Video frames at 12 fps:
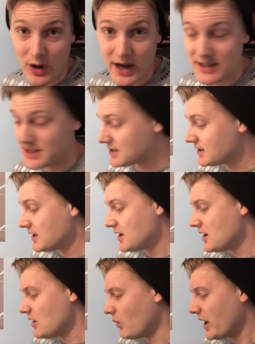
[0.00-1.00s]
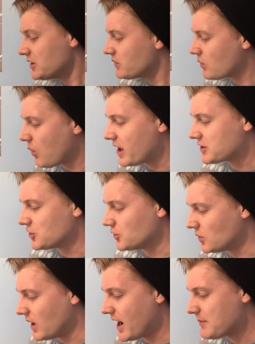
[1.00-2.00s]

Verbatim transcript: writes, Why do I watch you?